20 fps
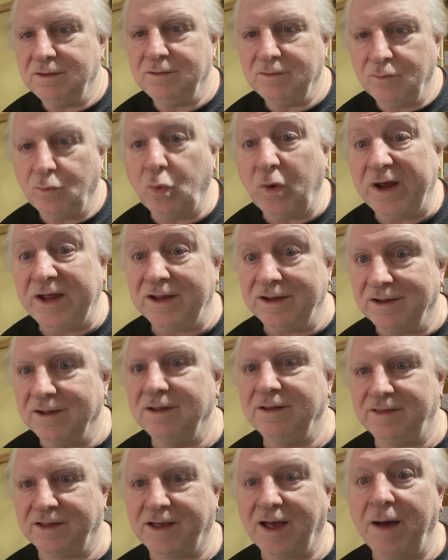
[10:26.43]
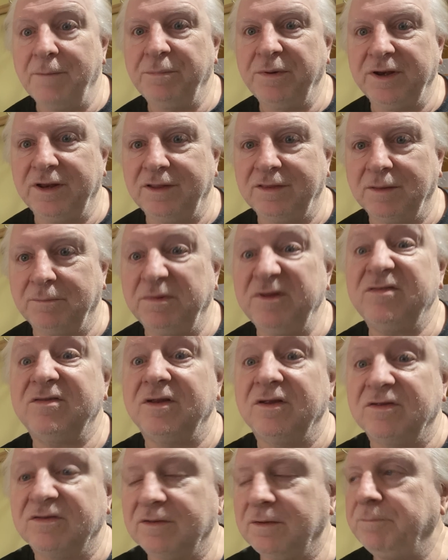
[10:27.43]
We, the company, the
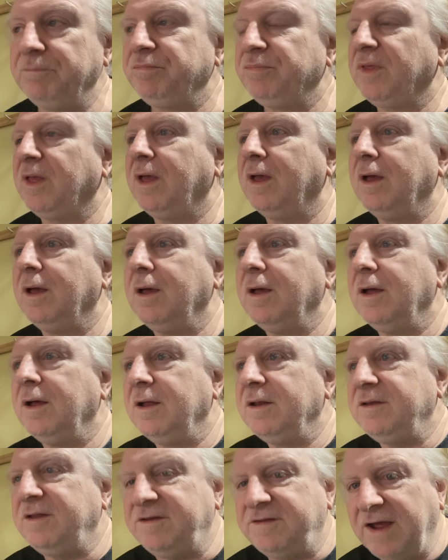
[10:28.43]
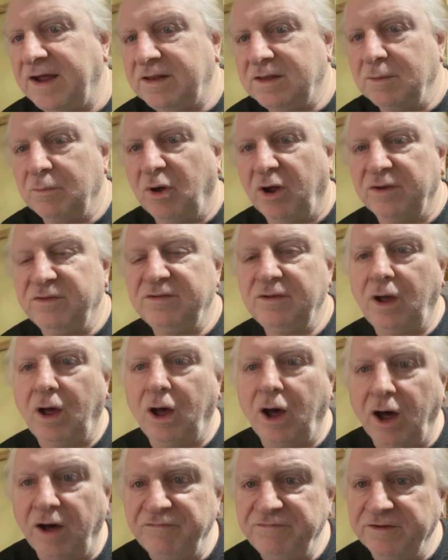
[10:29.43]
business, Detector Mods
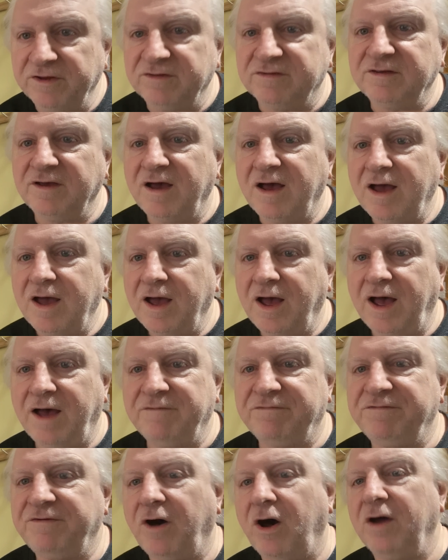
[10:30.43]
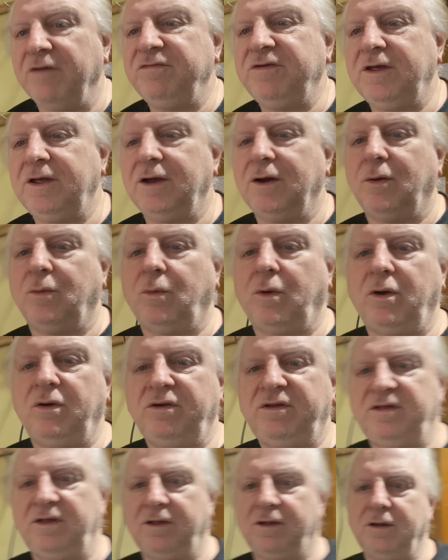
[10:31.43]
offers a 5-year
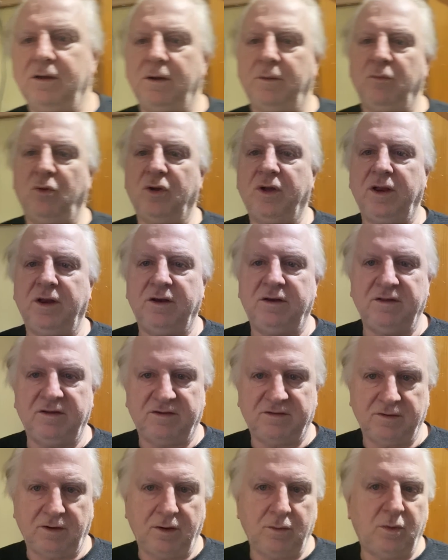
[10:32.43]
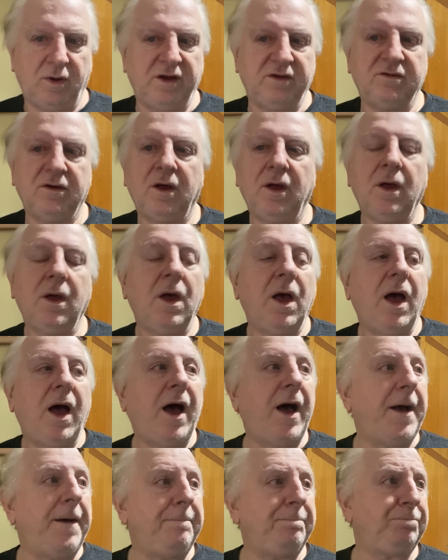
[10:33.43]
warranty. God, I'm looking into this sideways.
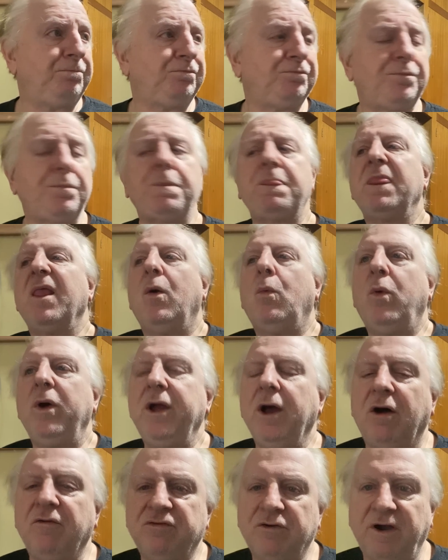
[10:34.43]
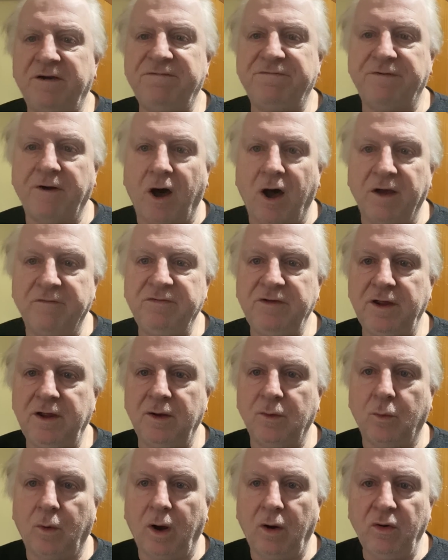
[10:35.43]
We offer a
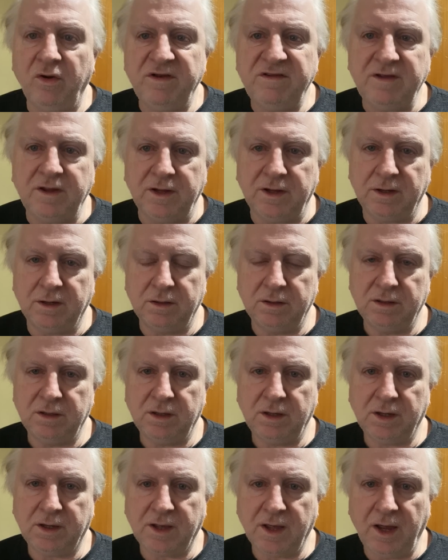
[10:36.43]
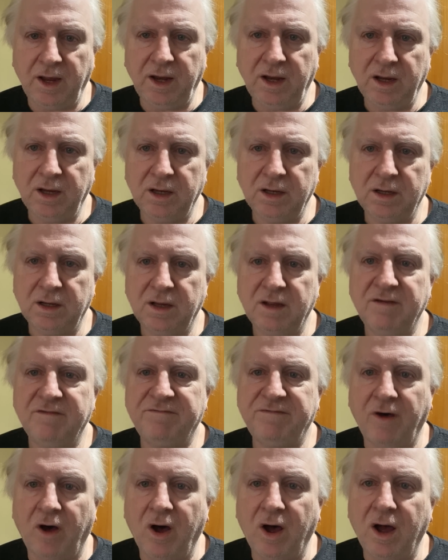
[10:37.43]
5-year warranty. Okay,
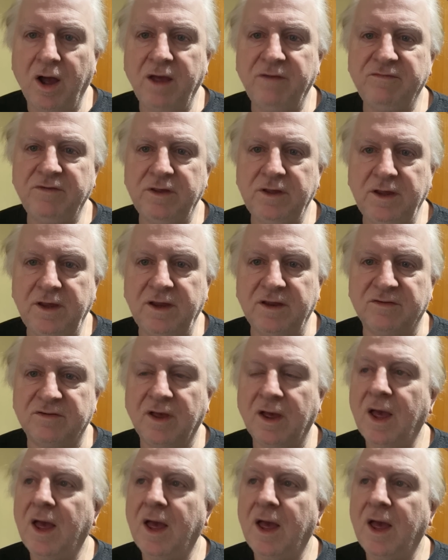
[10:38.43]
5 years.